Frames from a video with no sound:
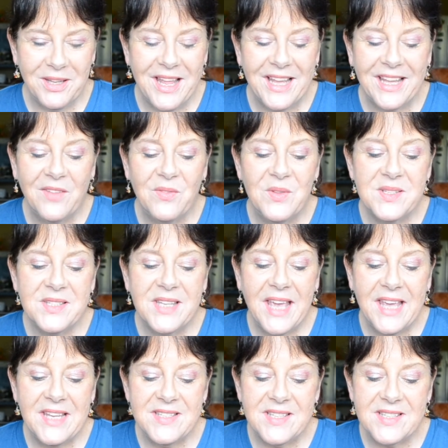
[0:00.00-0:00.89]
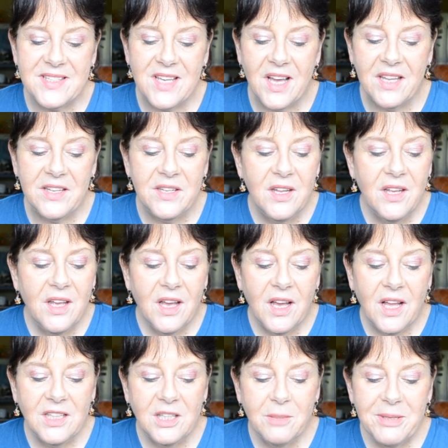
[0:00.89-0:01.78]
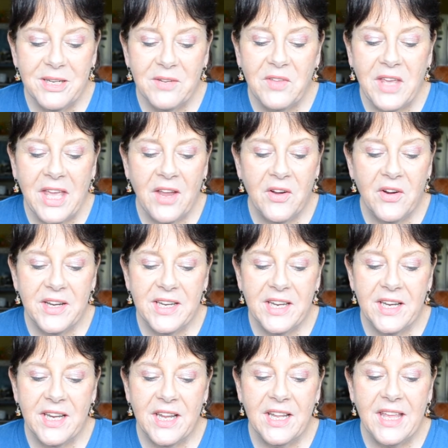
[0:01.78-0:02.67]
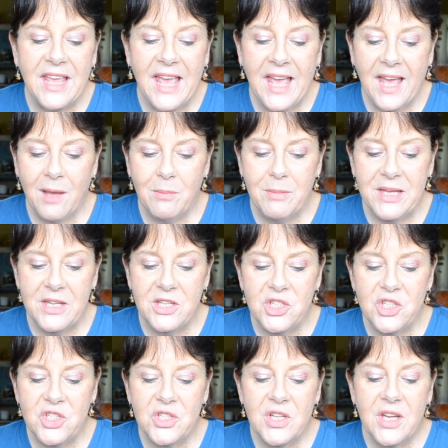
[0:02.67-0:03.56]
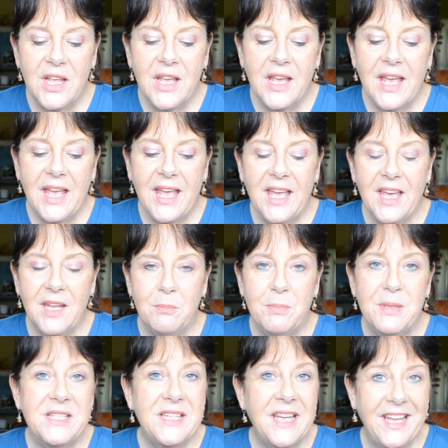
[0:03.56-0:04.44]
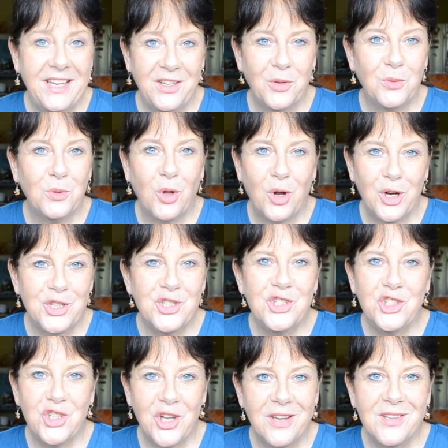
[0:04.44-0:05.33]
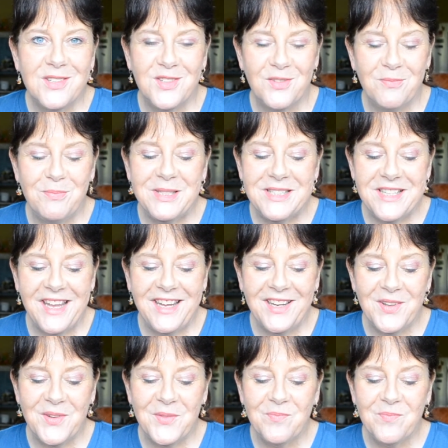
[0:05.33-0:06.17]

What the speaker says: Like in this case, it's got a little bit of carrot in it, cabbage, and potato, large chunks of potato.